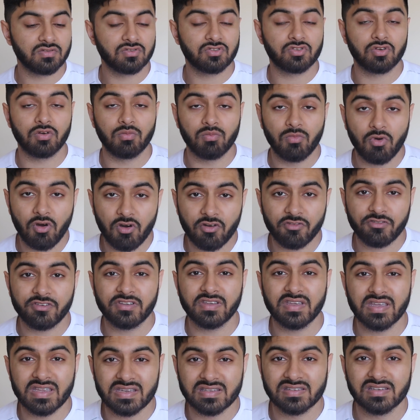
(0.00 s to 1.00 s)

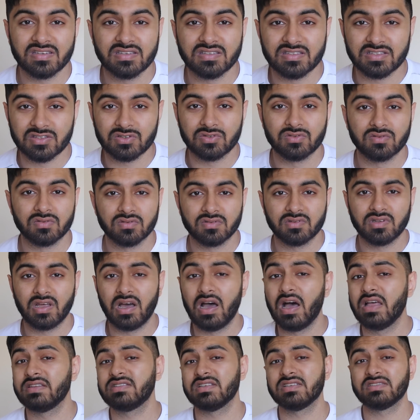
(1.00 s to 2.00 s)
Tomori in the deal.
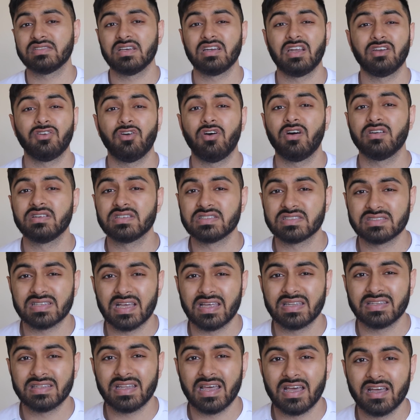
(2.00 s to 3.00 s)
Now, as I said, I don't
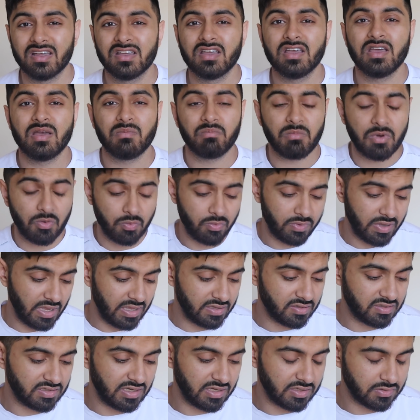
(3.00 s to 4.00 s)
understand that, but we'll get
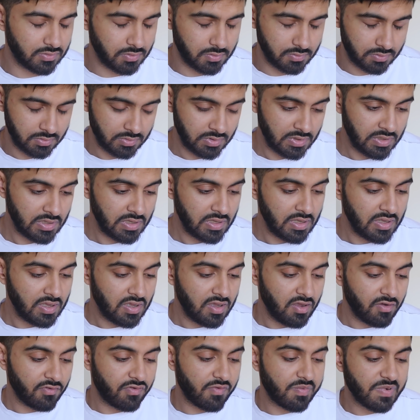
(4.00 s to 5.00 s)
into that as well.
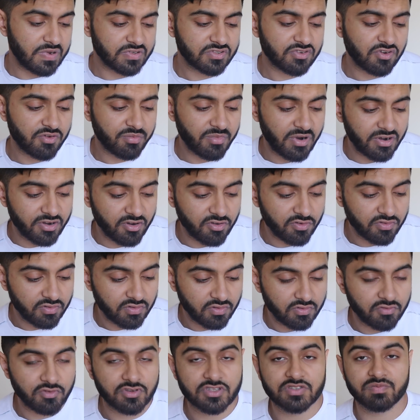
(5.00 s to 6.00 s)
Fabrizio Romano
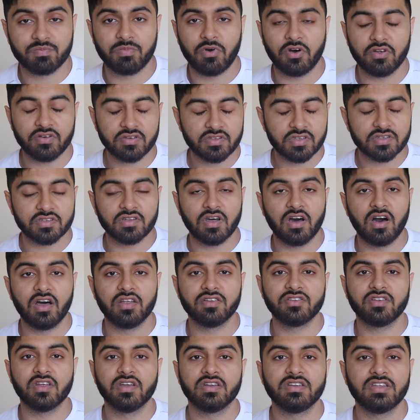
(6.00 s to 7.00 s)
responded
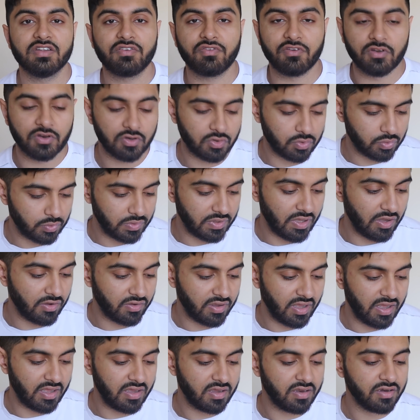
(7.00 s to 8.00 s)
under a different tweet,
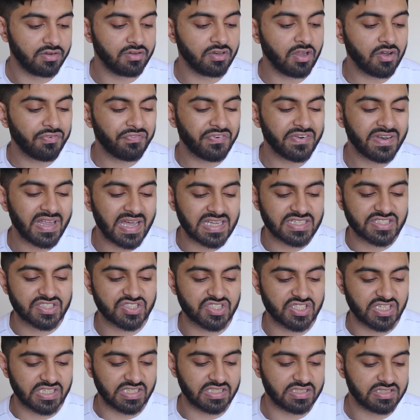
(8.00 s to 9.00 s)
okay? Nothing has
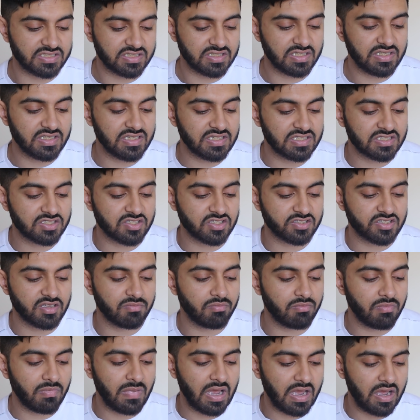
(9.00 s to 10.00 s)
changed. It's just a
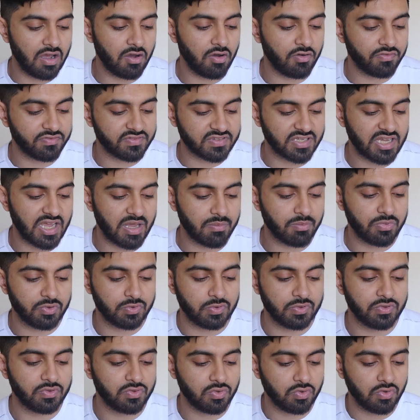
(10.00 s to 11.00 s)
matter of time
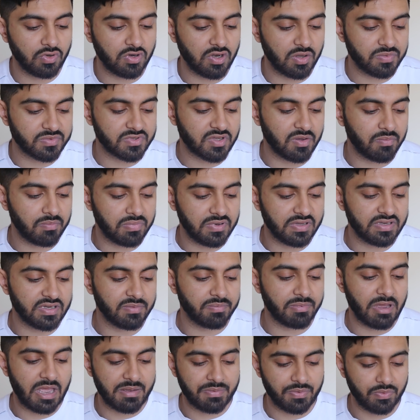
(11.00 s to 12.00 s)
between two clubs complete the
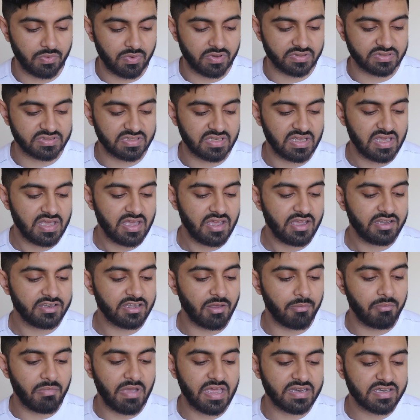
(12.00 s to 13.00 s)
paperwork.
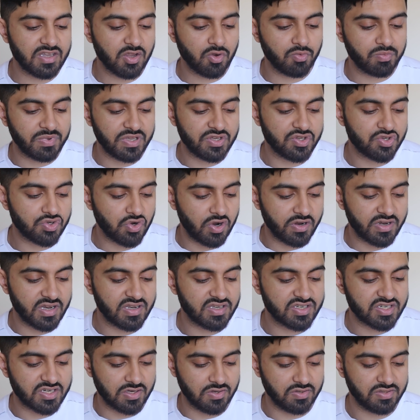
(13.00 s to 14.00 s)
Then Mendy will be
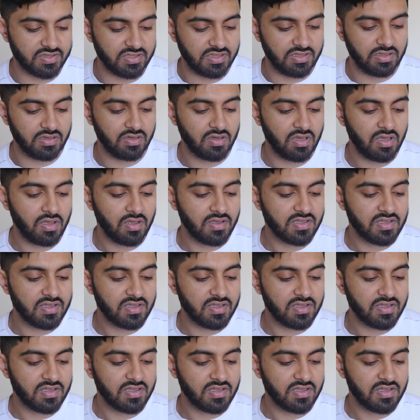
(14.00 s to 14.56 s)
joining Chelsea.